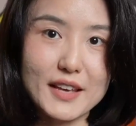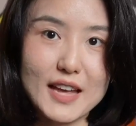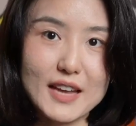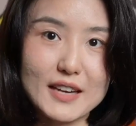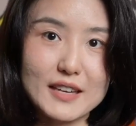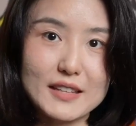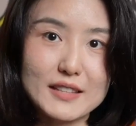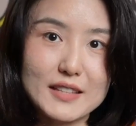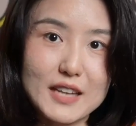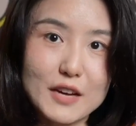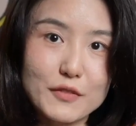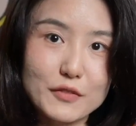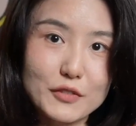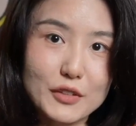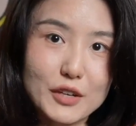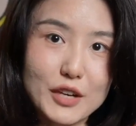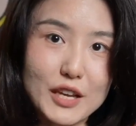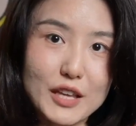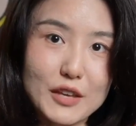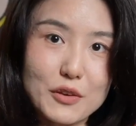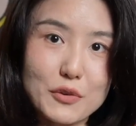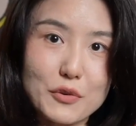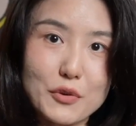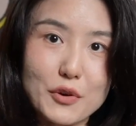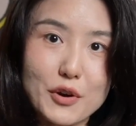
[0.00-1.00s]
and
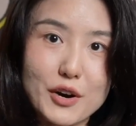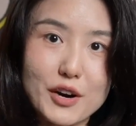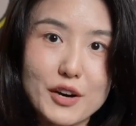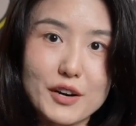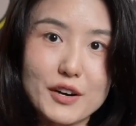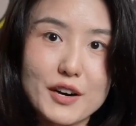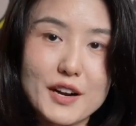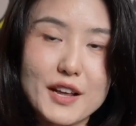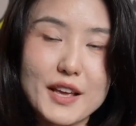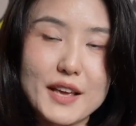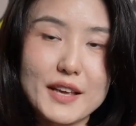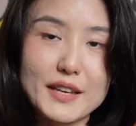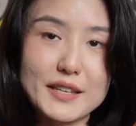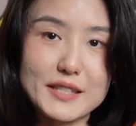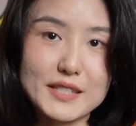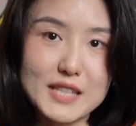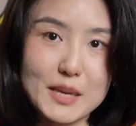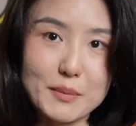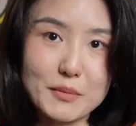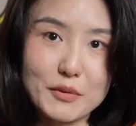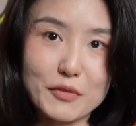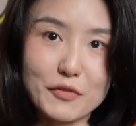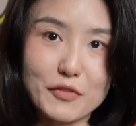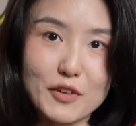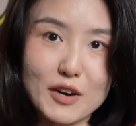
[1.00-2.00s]
definitely you are
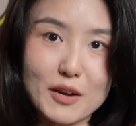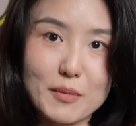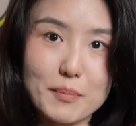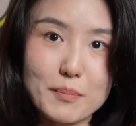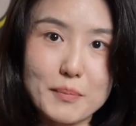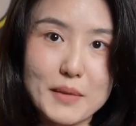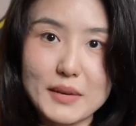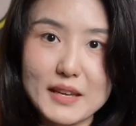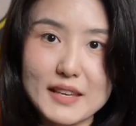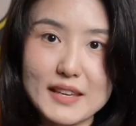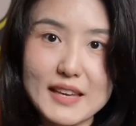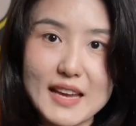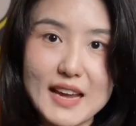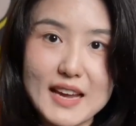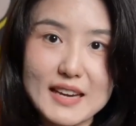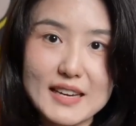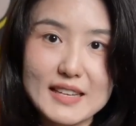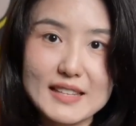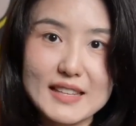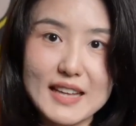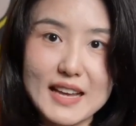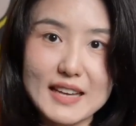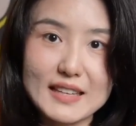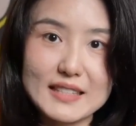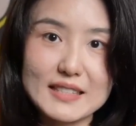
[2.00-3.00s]
exempt from paying any
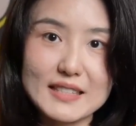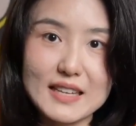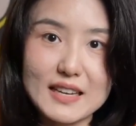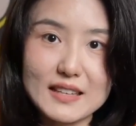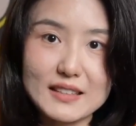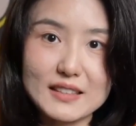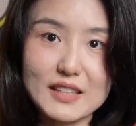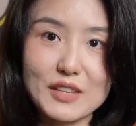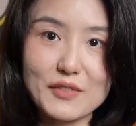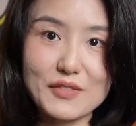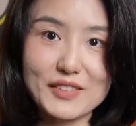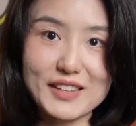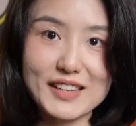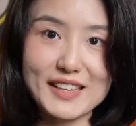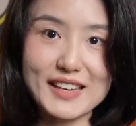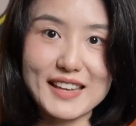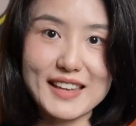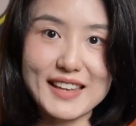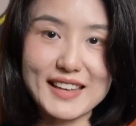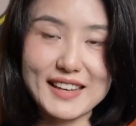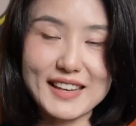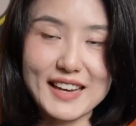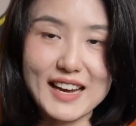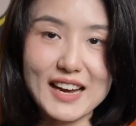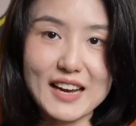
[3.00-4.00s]
tax on dividend
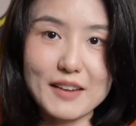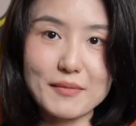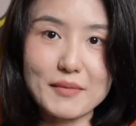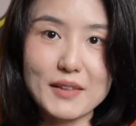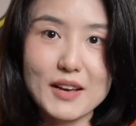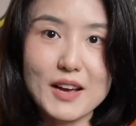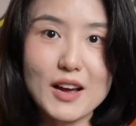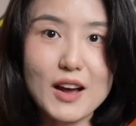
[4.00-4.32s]
income.